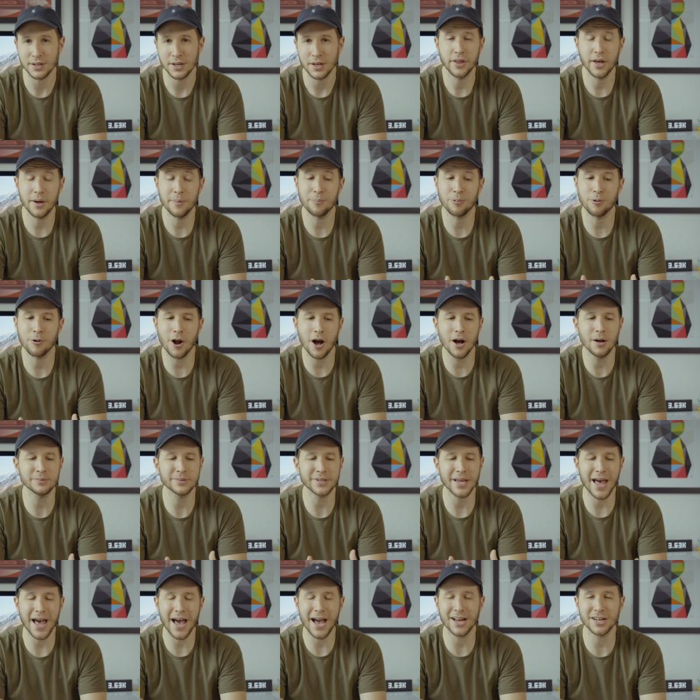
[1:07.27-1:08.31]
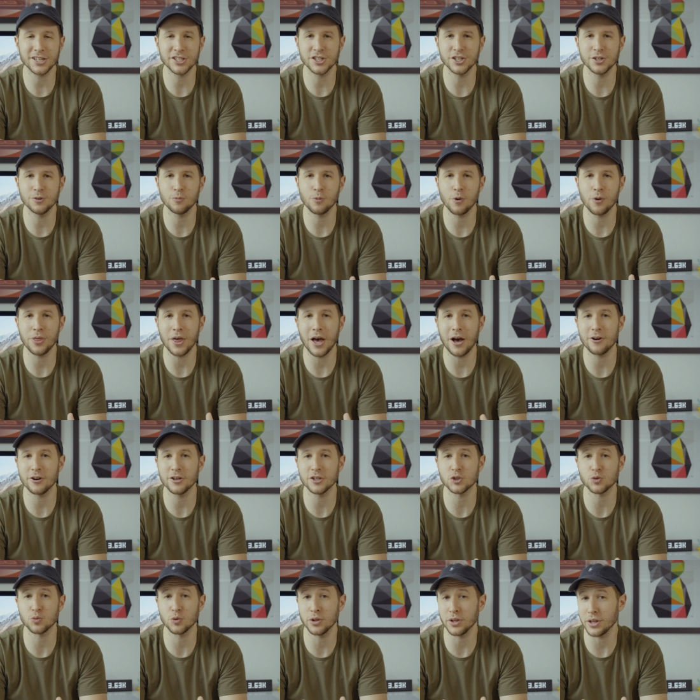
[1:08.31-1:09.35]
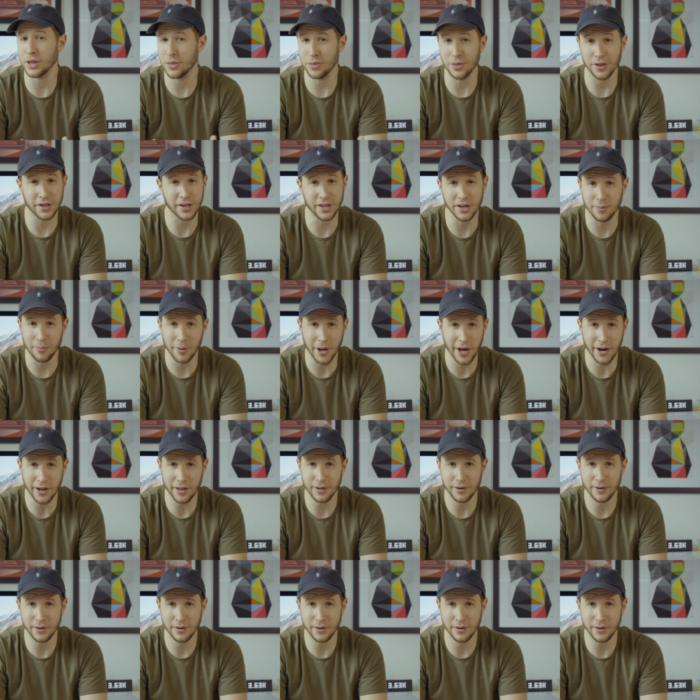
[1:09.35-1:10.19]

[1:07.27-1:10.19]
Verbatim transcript: that prompt action without us really thinking about